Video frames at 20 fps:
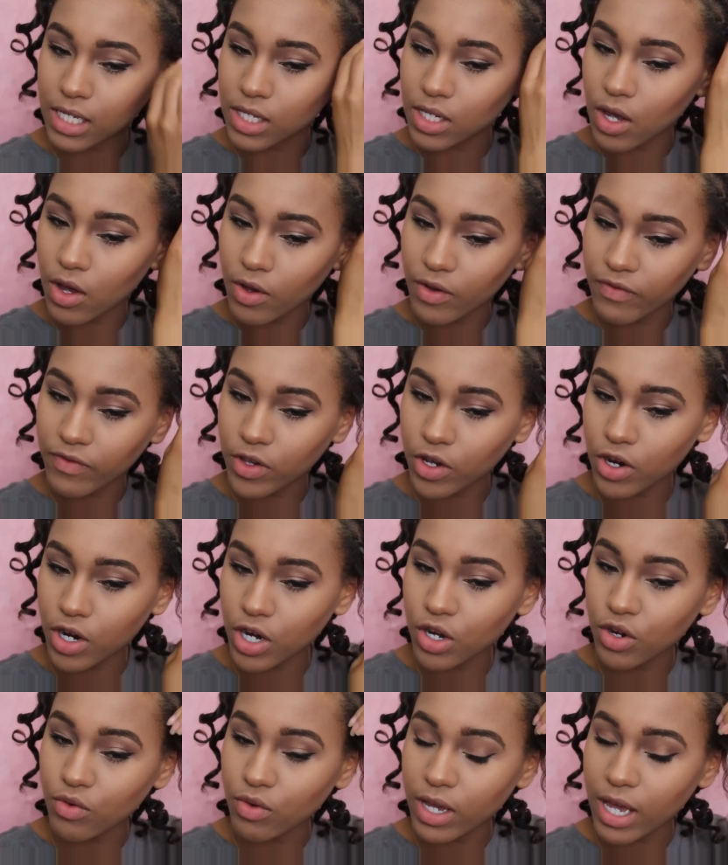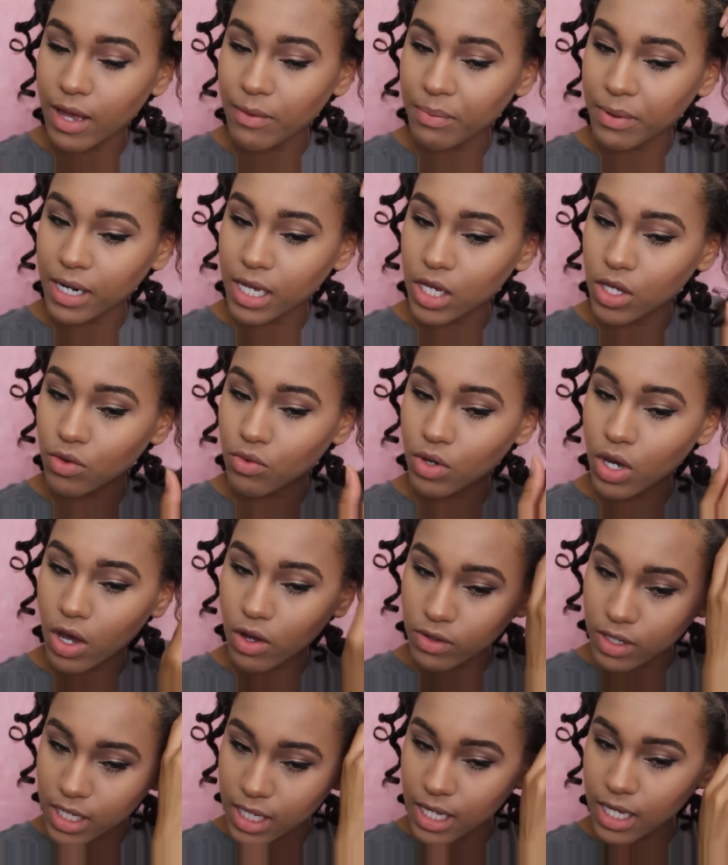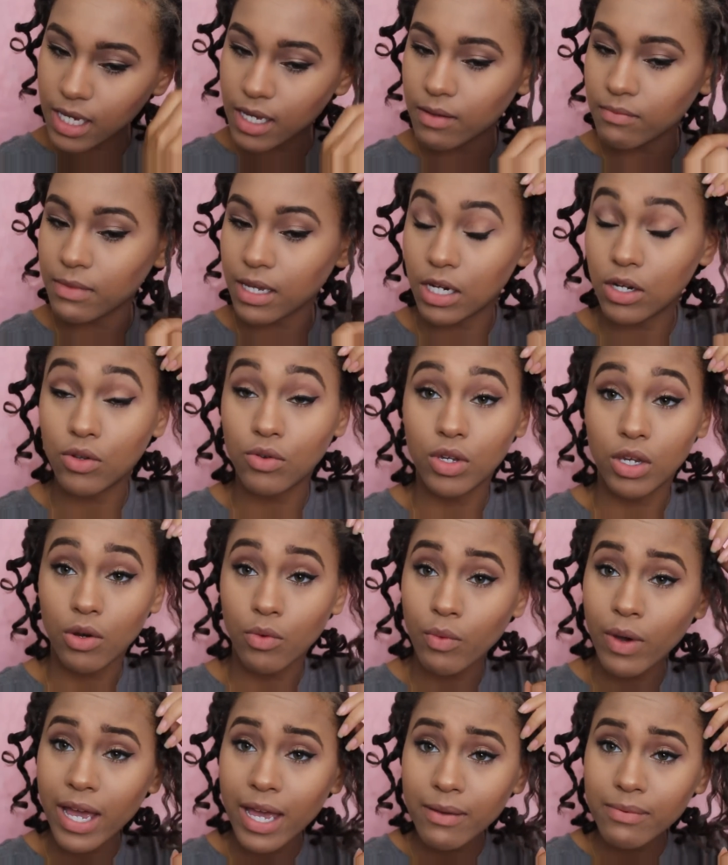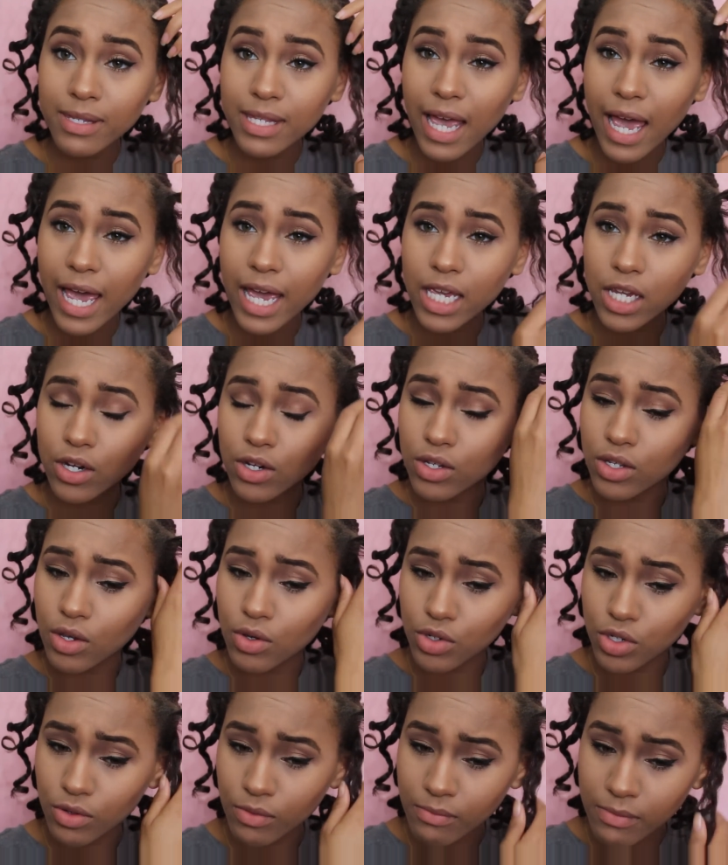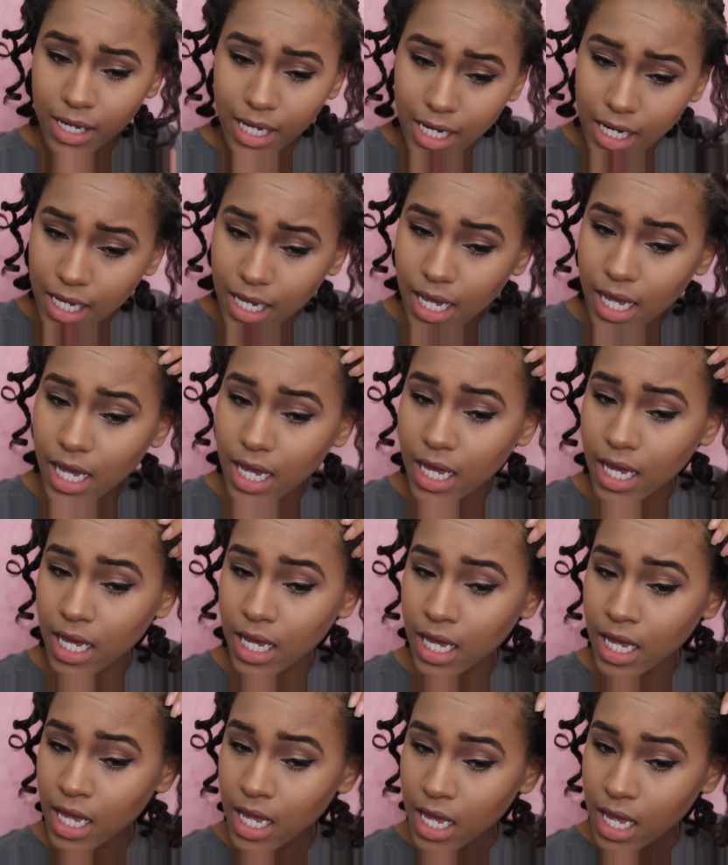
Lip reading: So if you're a new company, you go to them. They do your website, your social media.